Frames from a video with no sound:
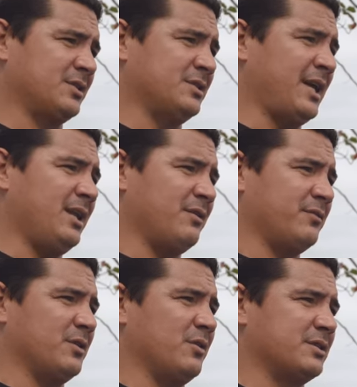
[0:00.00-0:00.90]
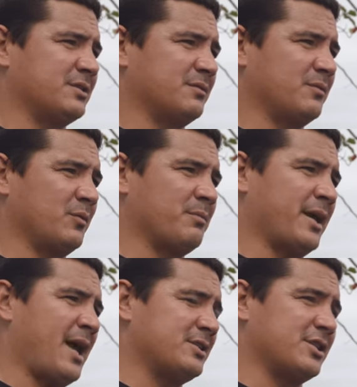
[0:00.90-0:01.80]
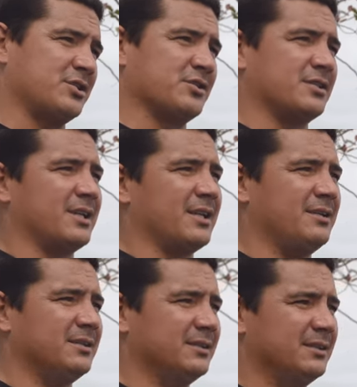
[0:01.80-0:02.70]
It's native, you know, it's what my ancestors did.